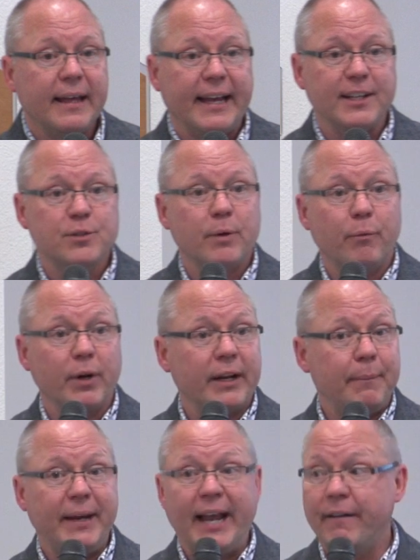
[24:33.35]
That's why we're going
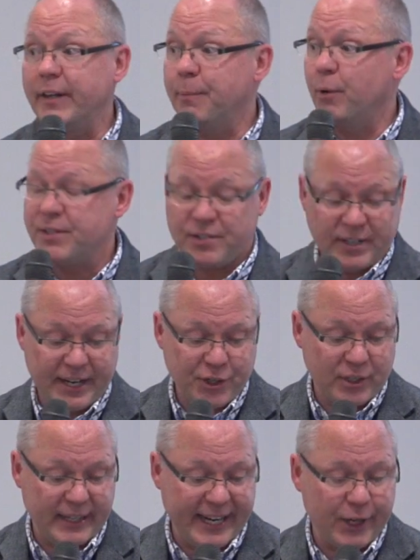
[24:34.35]
to be having a
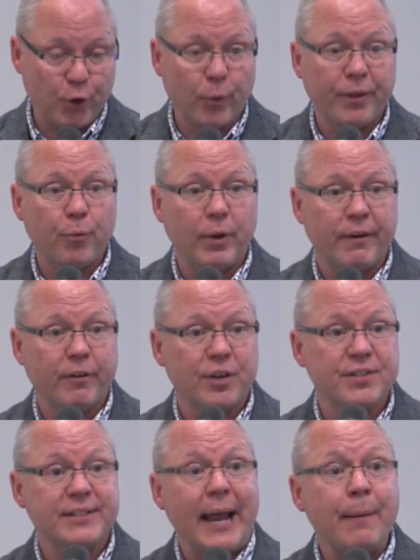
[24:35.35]
presentation later with one of our
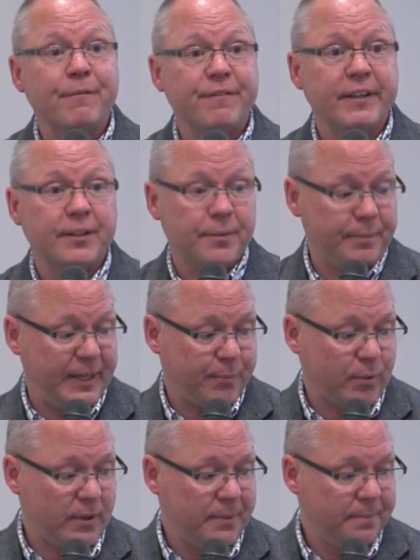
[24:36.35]
SamFit
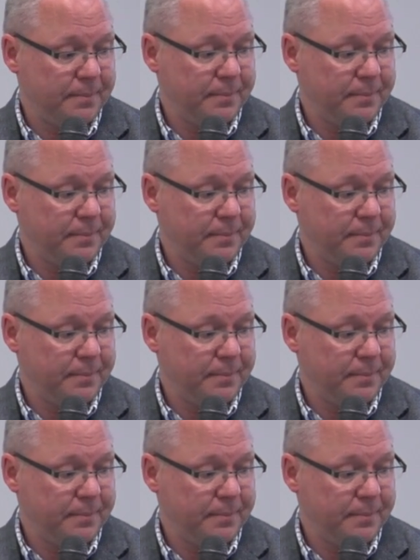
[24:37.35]
people.